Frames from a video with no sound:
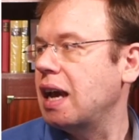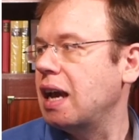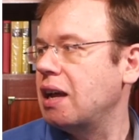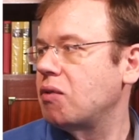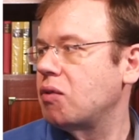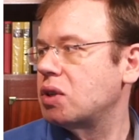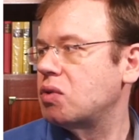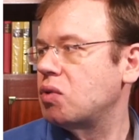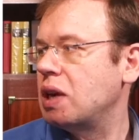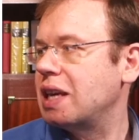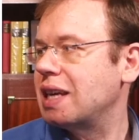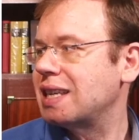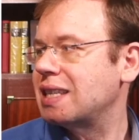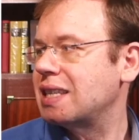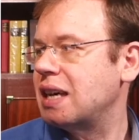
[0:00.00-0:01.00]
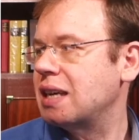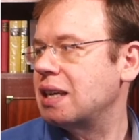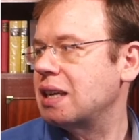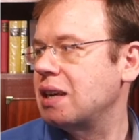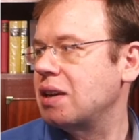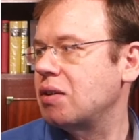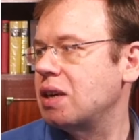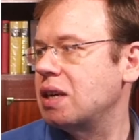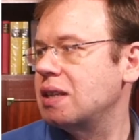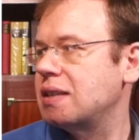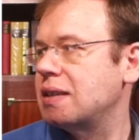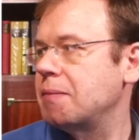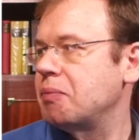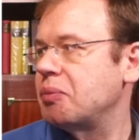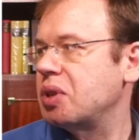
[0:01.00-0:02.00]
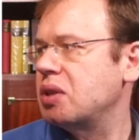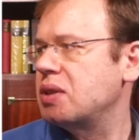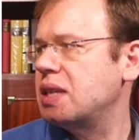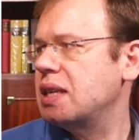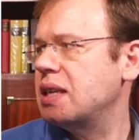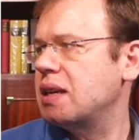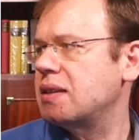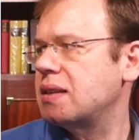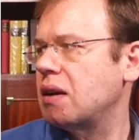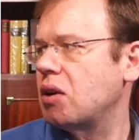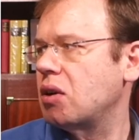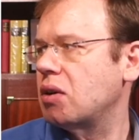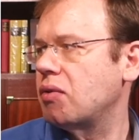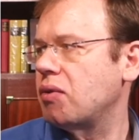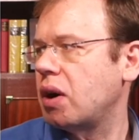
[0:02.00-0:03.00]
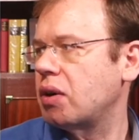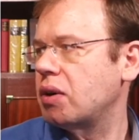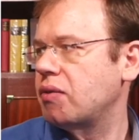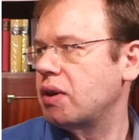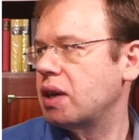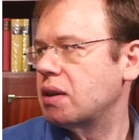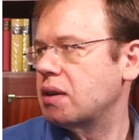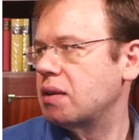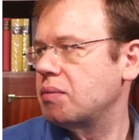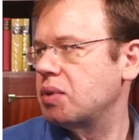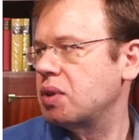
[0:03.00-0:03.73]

And what's really exciting here is you see there's a lot of artifact.